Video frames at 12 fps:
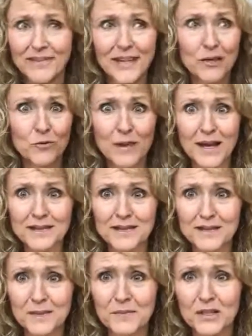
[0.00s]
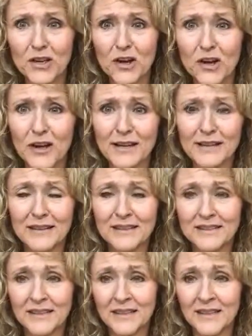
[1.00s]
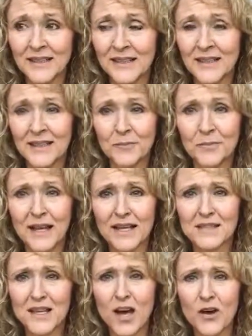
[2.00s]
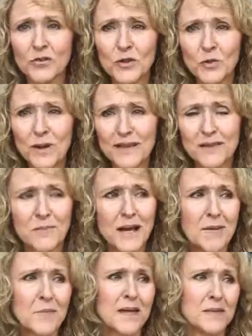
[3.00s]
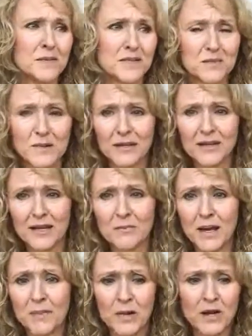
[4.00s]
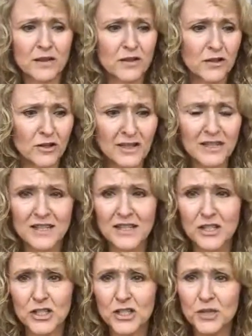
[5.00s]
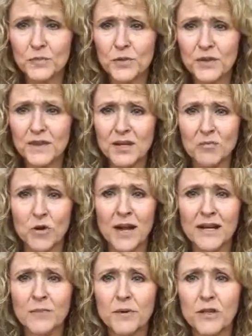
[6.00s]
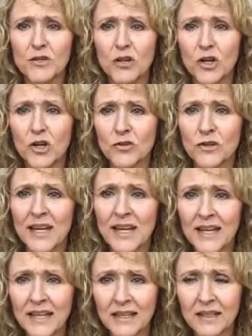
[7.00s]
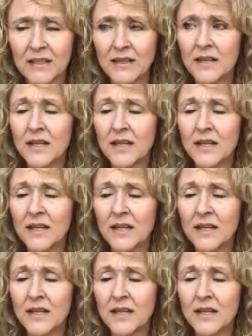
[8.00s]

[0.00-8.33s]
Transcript: And it rises up to God. But guys, the only way that my baby smelled like my mother is that she put them right up under her neck